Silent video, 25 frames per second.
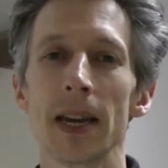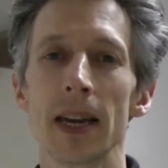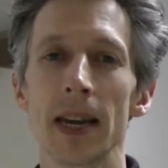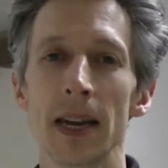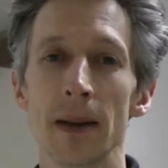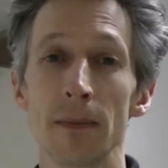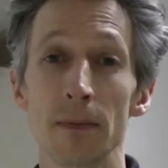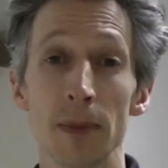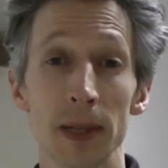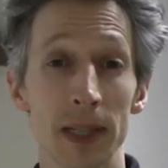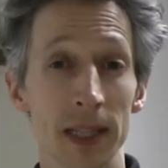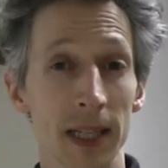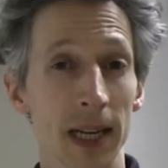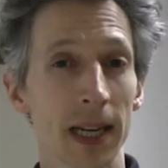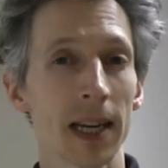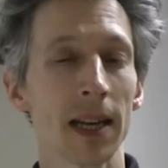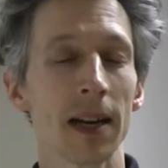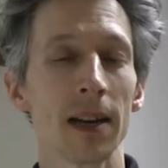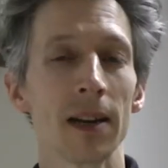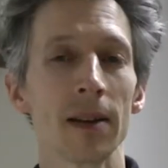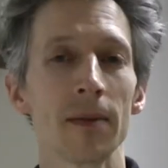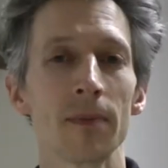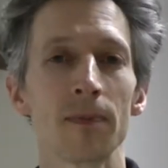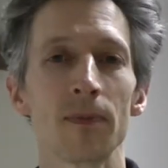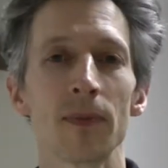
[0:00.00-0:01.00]
in
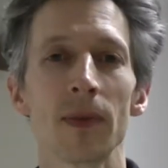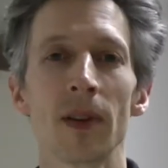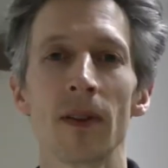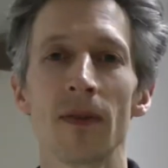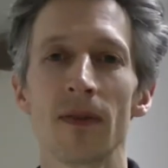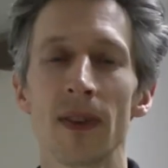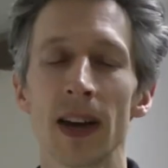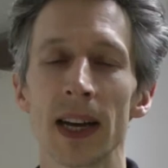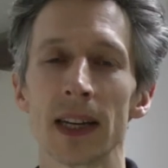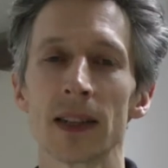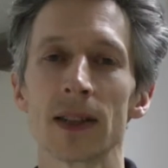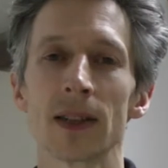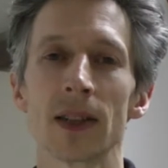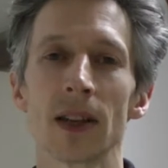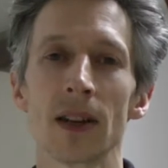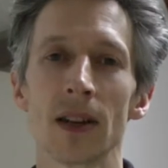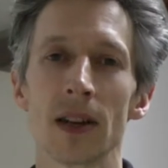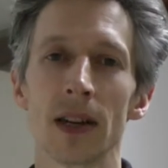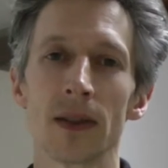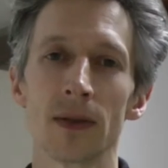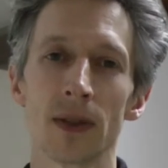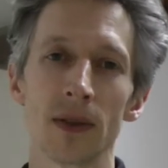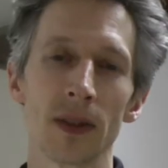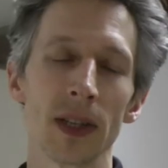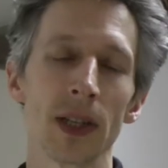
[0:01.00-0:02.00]
particular affects the
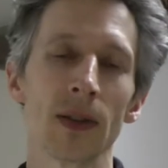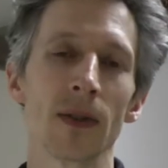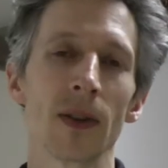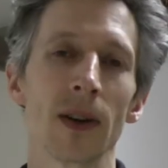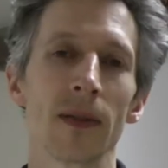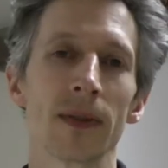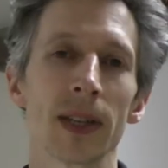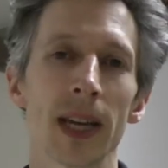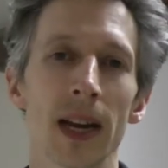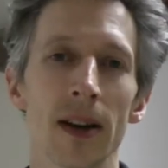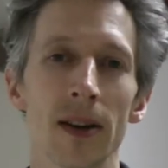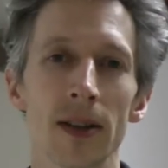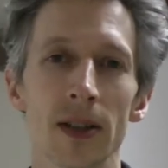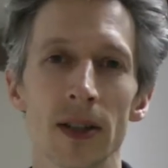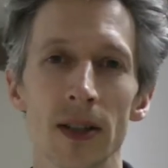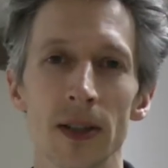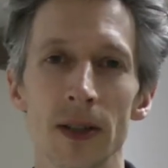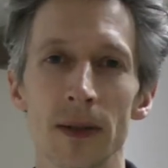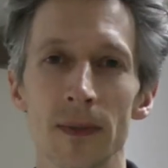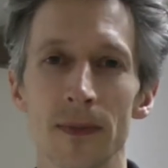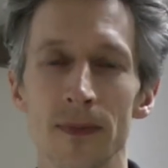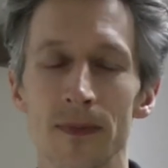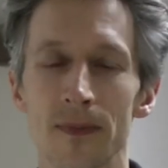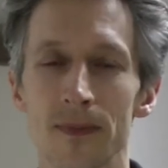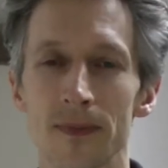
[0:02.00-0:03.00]
lives of these five
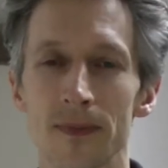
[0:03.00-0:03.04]
characters.